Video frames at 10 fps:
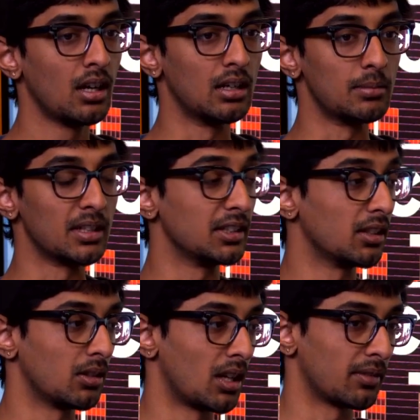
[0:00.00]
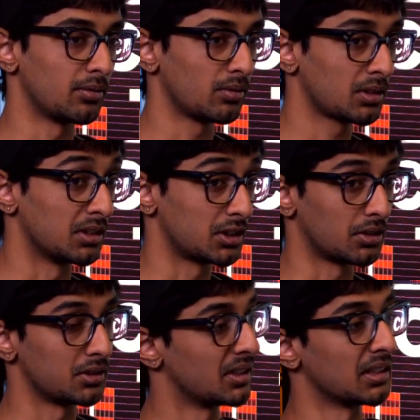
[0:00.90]
Um, I did a lot of
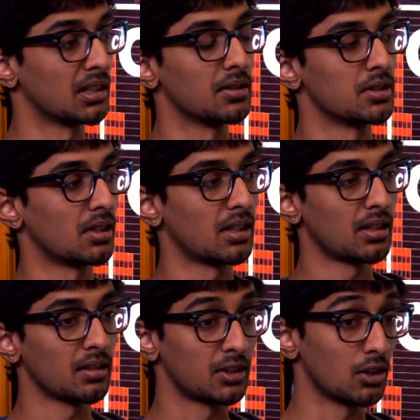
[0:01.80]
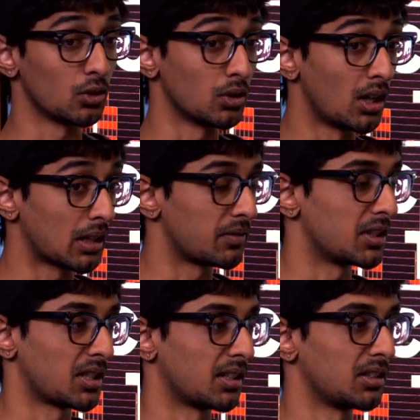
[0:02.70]
consulting. I was did a lot of
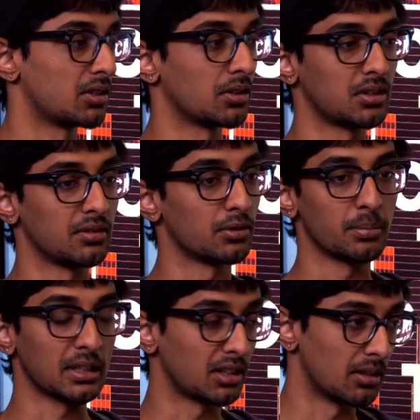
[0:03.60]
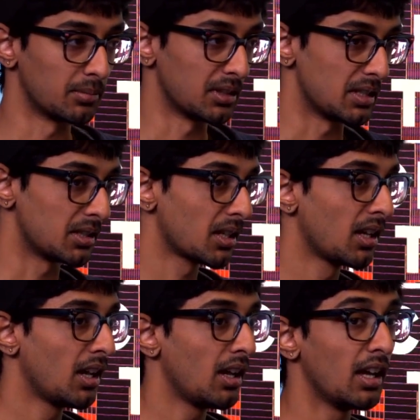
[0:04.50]
design consulting for big companies,
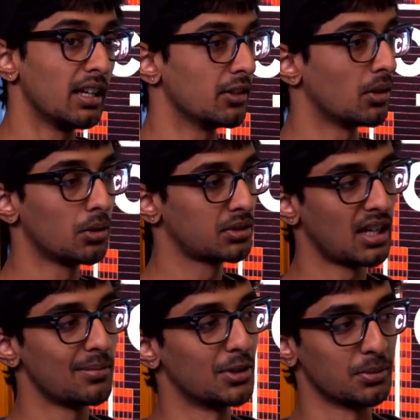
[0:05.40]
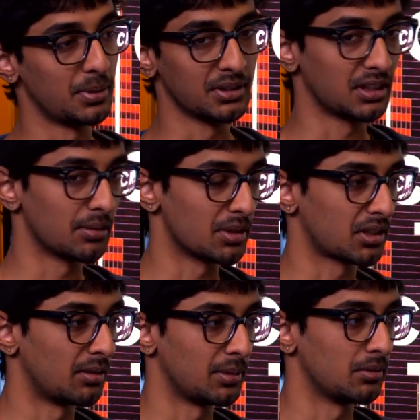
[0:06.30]
and the whole time I was building up this
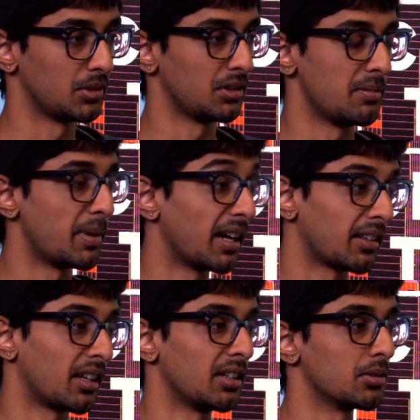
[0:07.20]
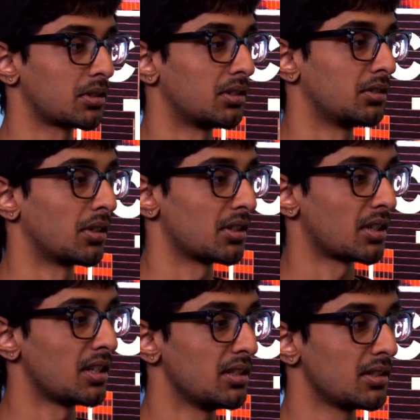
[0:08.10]
company. Really, back then it was called Draw
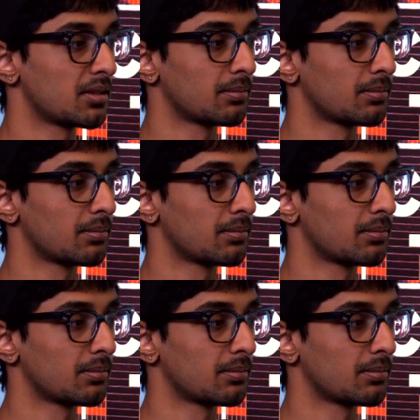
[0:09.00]
Science.